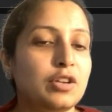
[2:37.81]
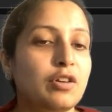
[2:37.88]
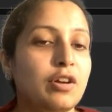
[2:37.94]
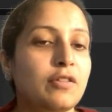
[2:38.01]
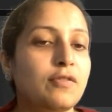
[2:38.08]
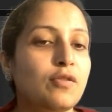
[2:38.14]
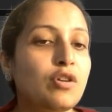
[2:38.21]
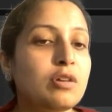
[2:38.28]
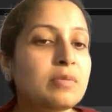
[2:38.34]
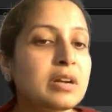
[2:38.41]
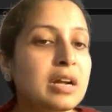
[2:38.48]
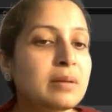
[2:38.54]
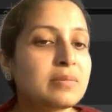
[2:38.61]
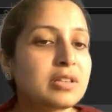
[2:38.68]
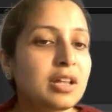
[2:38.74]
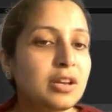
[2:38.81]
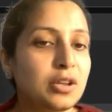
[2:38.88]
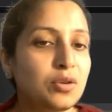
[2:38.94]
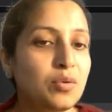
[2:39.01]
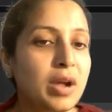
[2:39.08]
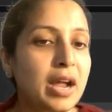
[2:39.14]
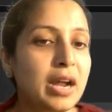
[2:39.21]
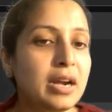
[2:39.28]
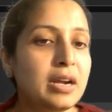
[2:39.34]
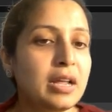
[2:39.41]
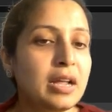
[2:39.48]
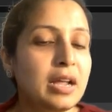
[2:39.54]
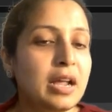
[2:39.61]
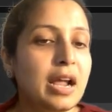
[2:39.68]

Your 4 becomes the new head,